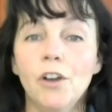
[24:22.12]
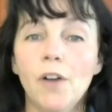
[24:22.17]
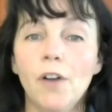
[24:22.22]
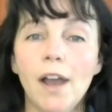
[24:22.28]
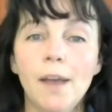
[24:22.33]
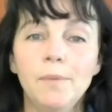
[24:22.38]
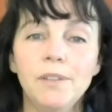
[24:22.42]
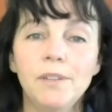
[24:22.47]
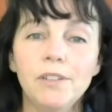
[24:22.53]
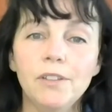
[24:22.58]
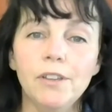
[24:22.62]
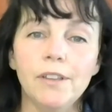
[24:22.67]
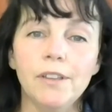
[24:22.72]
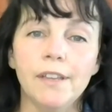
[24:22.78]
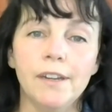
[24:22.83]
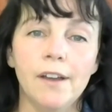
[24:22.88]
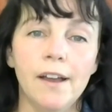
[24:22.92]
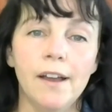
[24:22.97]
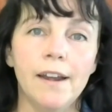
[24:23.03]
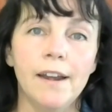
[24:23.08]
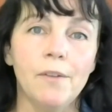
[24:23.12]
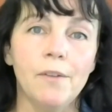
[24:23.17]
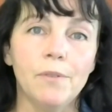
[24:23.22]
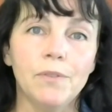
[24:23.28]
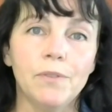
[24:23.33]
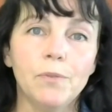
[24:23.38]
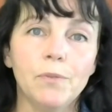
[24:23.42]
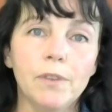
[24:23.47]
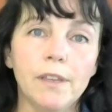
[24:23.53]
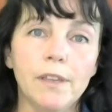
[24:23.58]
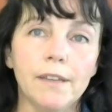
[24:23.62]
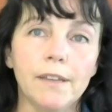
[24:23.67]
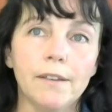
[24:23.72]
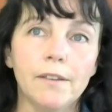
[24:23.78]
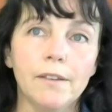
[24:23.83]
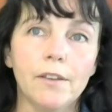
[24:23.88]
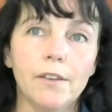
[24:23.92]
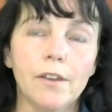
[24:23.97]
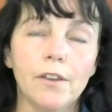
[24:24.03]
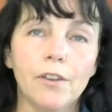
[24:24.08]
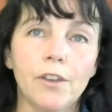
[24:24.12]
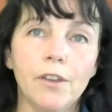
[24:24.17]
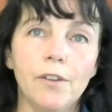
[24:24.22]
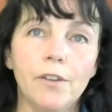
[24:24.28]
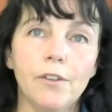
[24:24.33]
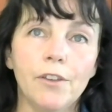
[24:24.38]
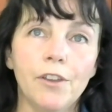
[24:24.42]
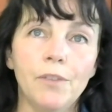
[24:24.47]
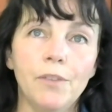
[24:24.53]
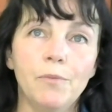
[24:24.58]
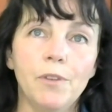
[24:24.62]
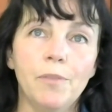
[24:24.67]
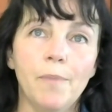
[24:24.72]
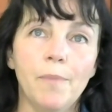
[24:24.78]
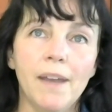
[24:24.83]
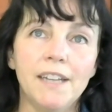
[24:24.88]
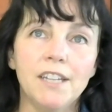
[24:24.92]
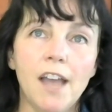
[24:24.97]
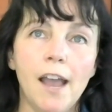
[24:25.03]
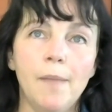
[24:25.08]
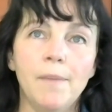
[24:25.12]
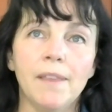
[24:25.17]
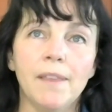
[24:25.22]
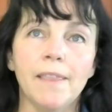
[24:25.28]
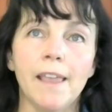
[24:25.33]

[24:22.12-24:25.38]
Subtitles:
absolutely not. And I was really good with my timing.